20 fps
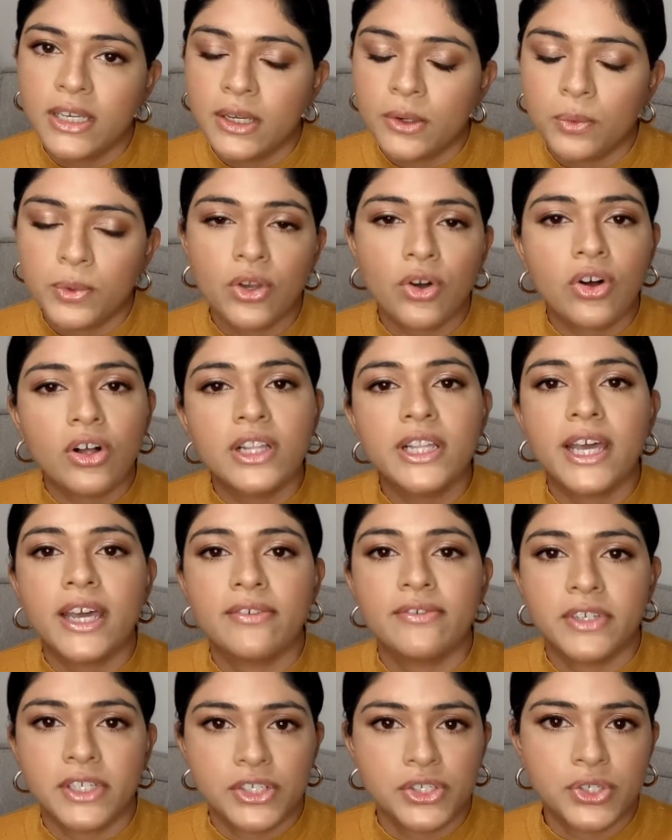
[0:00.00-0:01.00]
We all
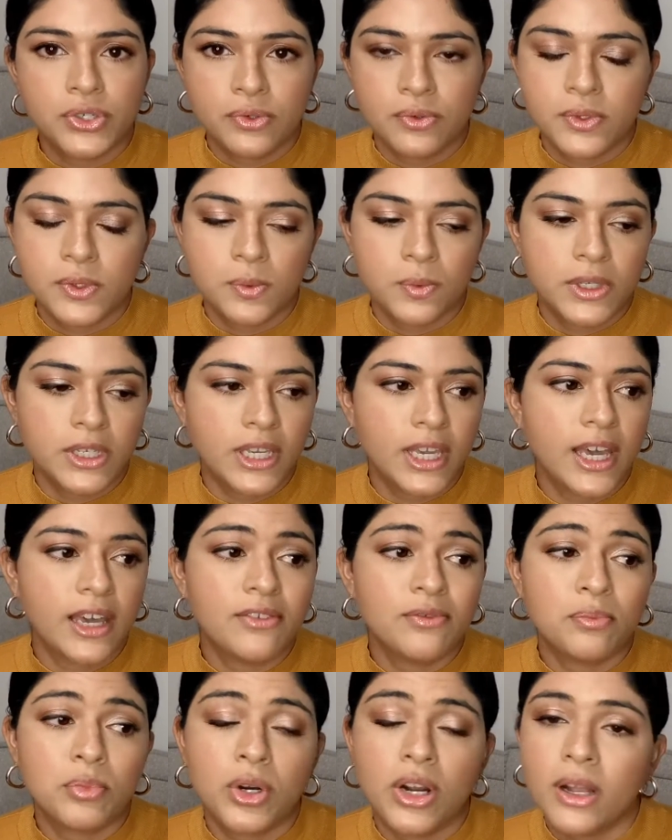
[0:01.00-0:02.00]
have issues. We
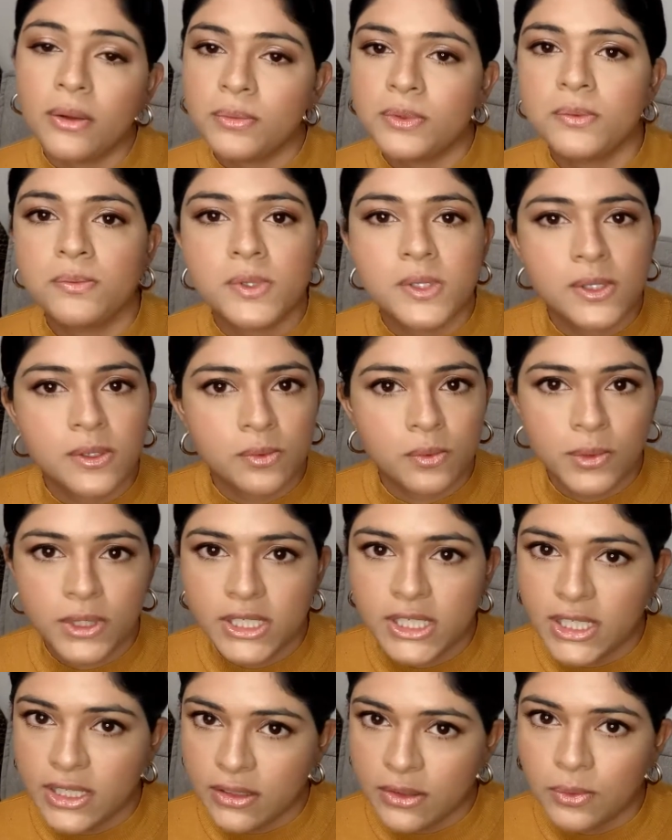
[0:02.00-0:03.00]
have problems we
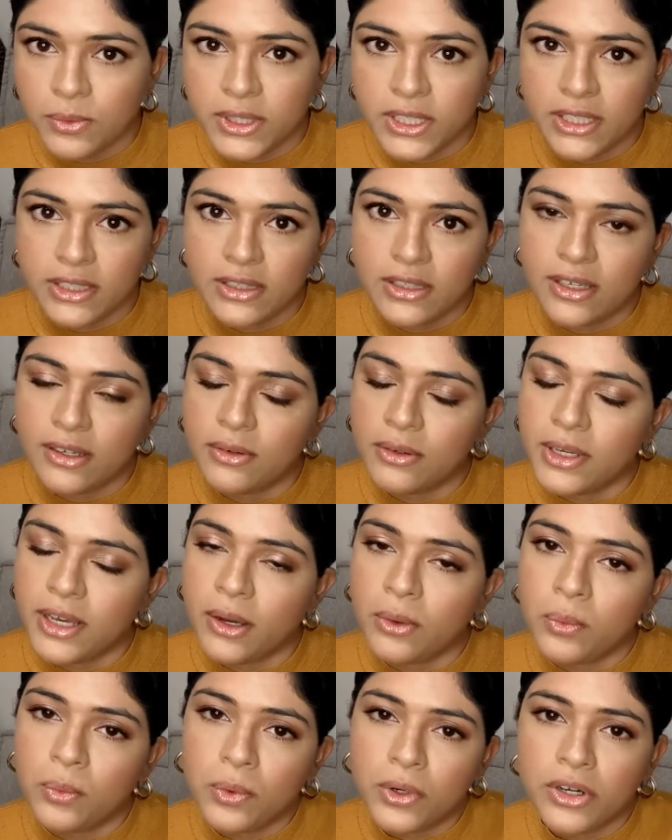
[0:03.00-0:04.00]
deal with
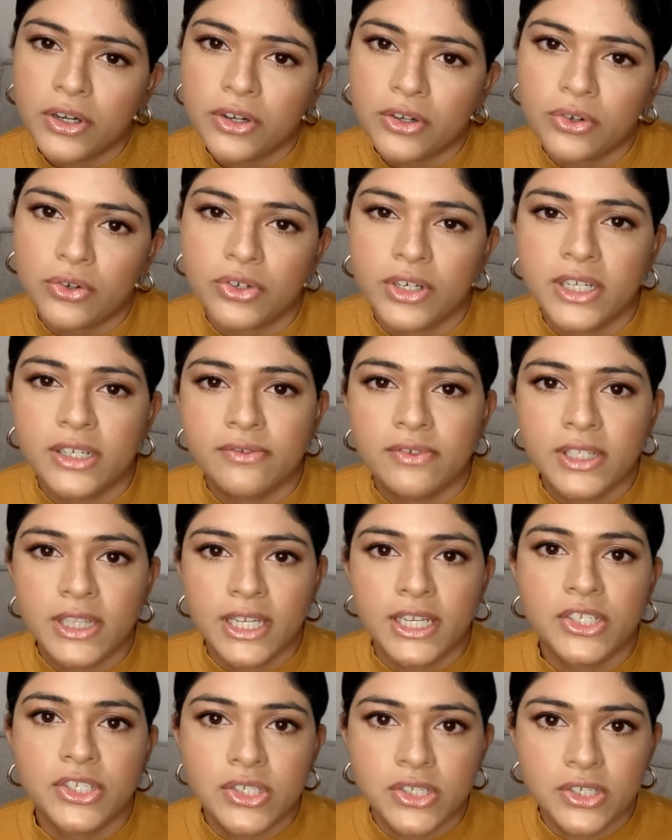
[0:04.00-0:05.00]
at work or in
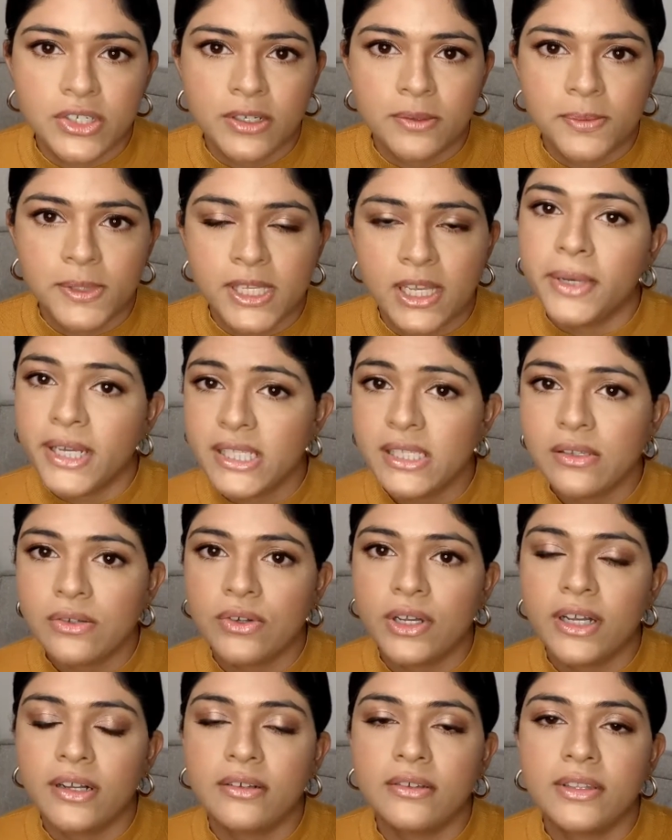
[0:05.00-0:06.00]
relationships.
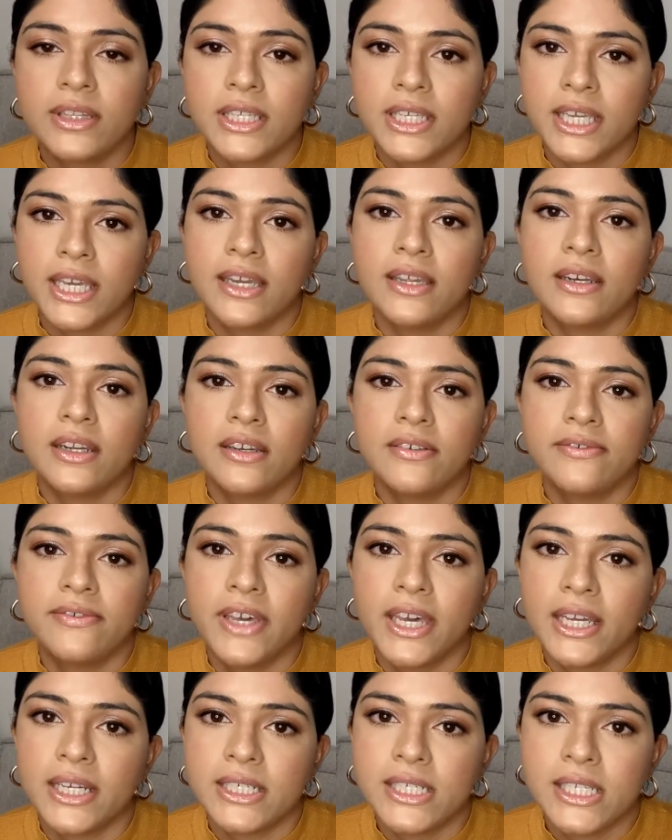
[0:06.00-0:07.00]
Mental health can
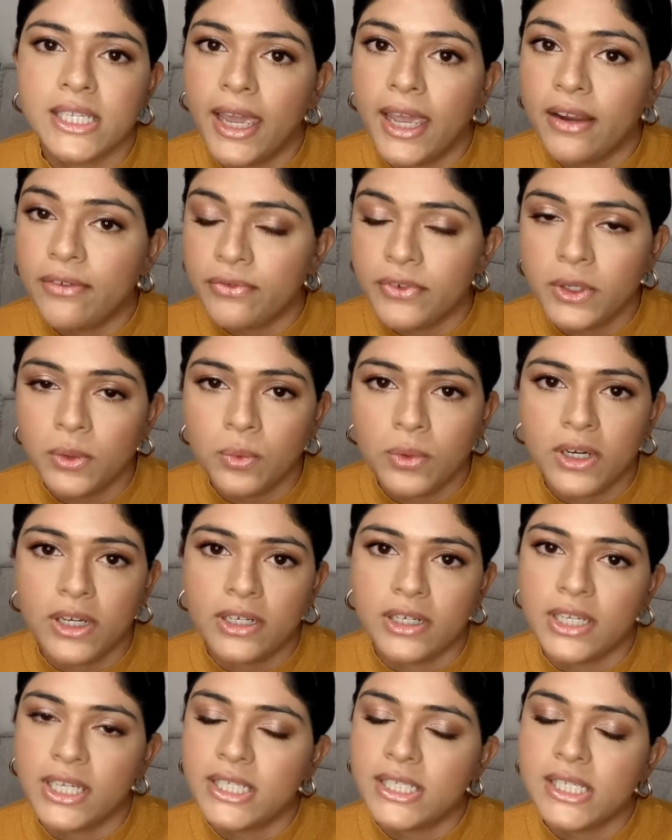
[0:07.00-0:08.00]
affect
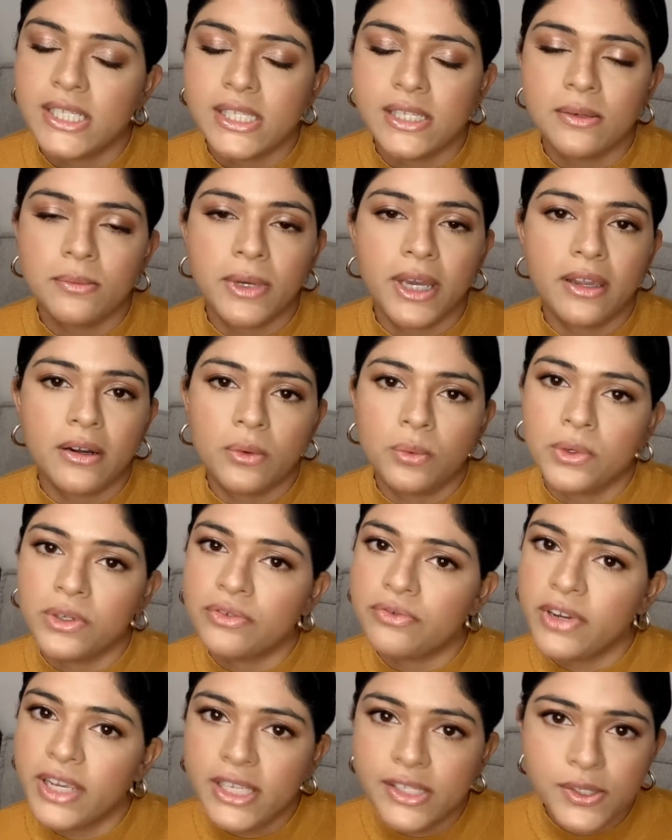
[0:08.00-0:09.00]
everyone. It doesn't matter
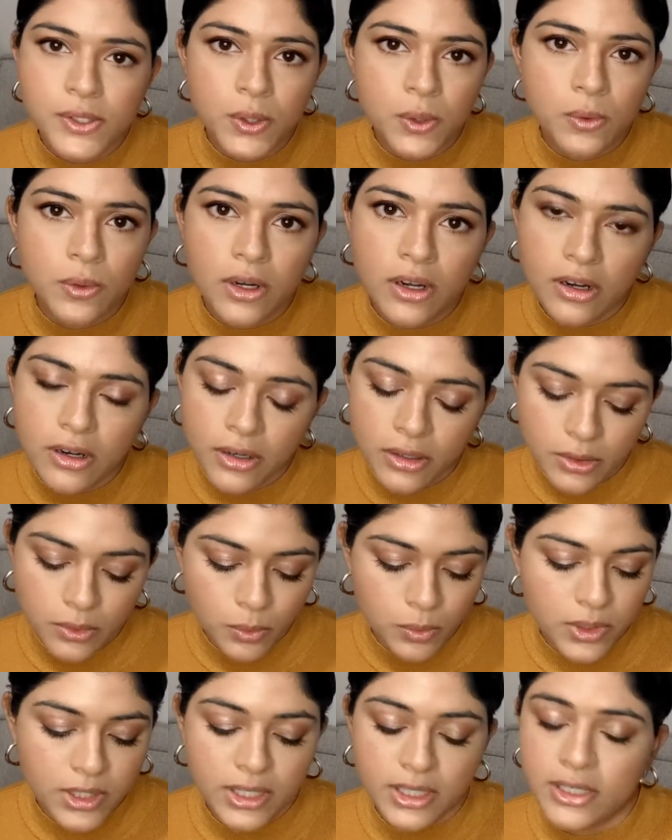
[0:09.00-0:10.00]
what race you are,
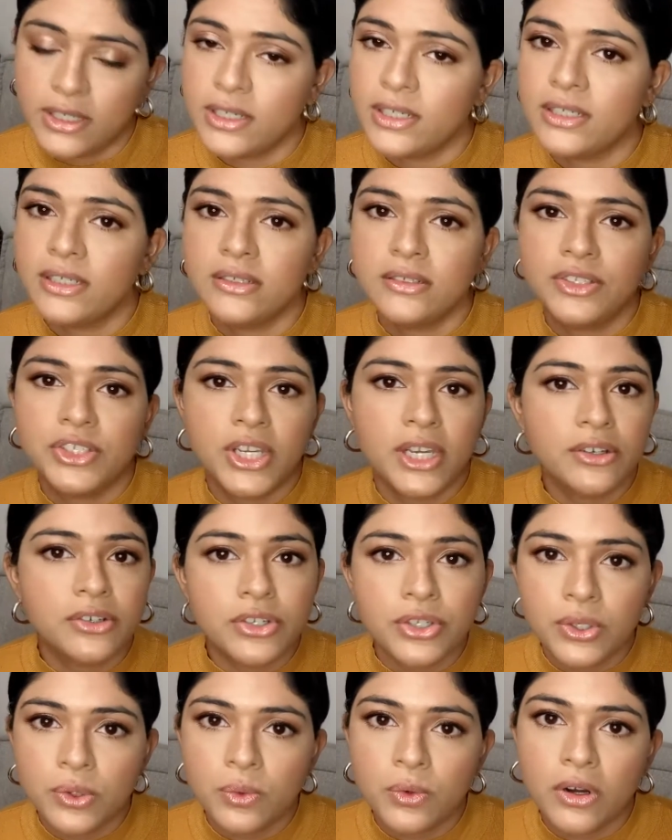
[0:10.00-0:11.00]
what
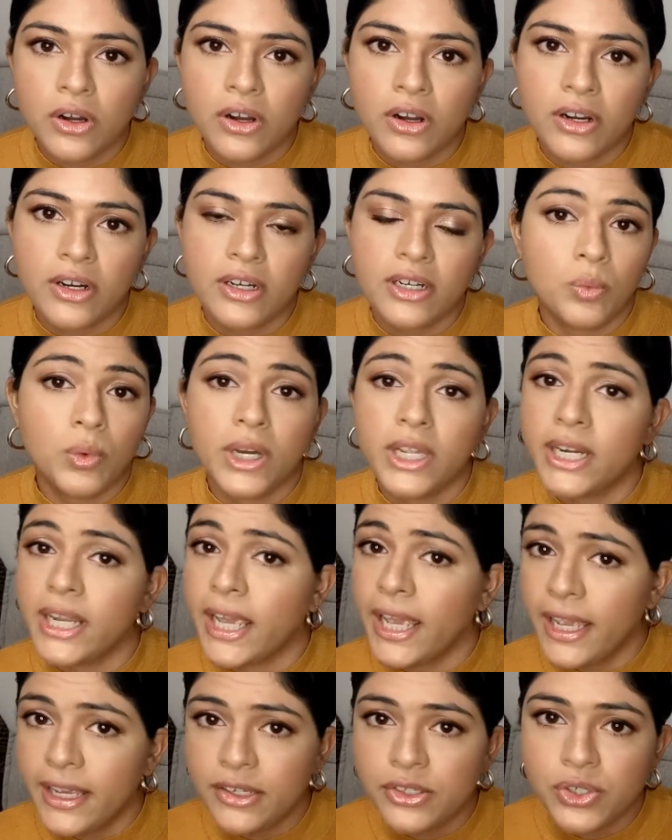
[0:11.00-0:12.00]
gender you are, what
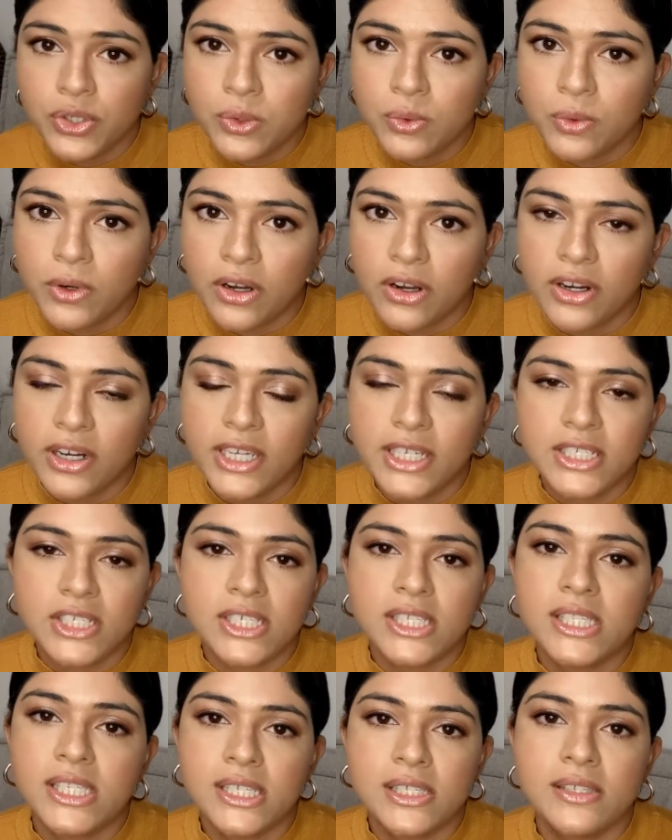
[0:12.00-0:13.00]
age you are. It
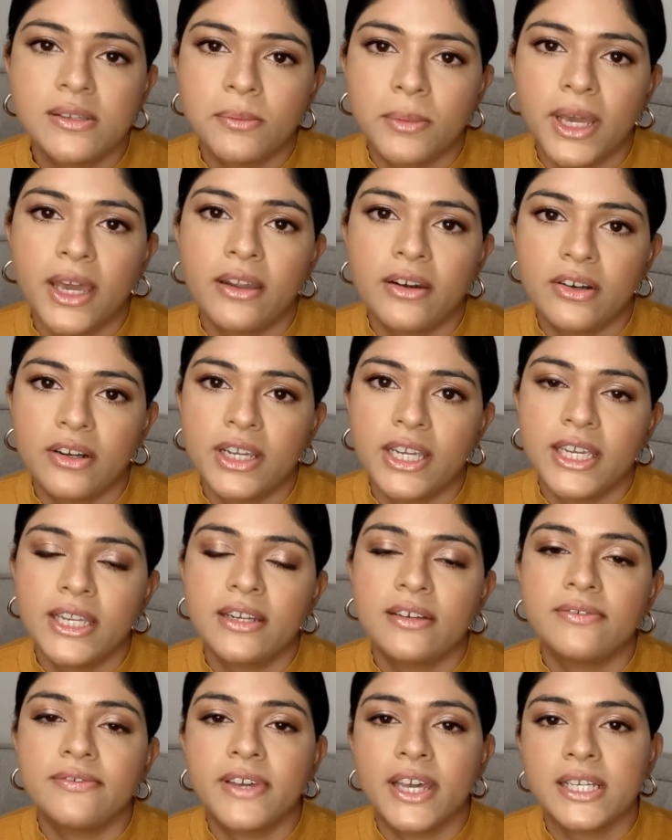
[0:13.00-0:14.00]
just doesn't matter.
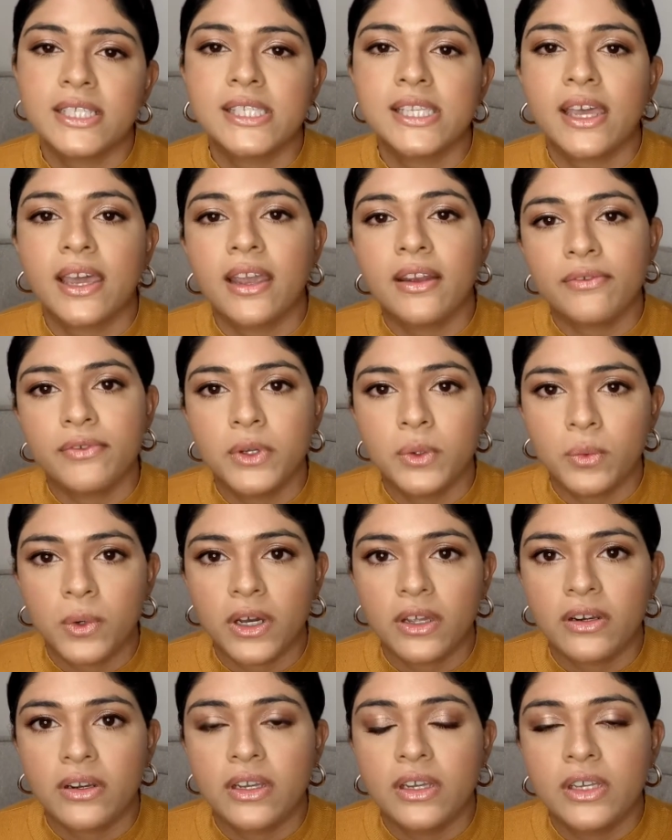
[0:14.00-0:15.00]
It affects
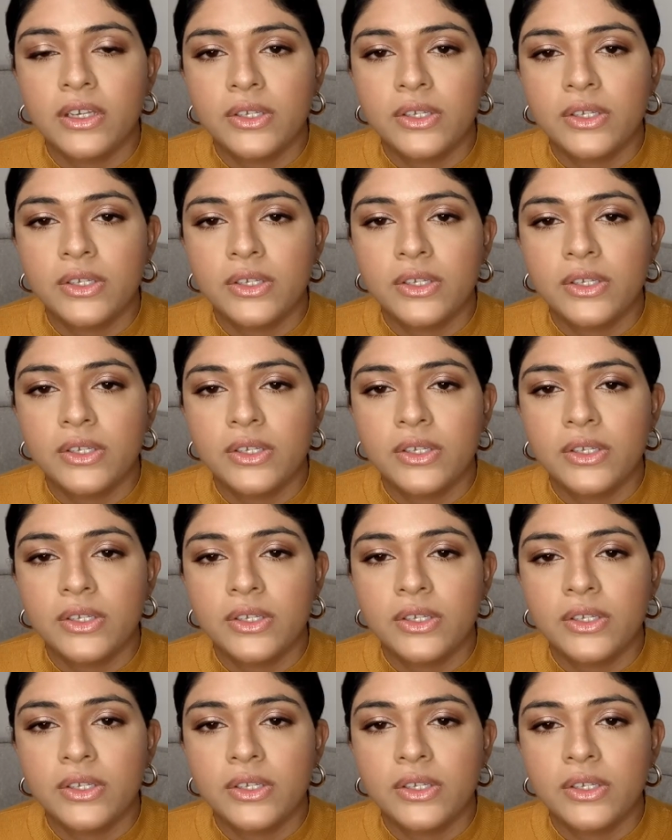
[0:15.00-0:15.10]
everyone.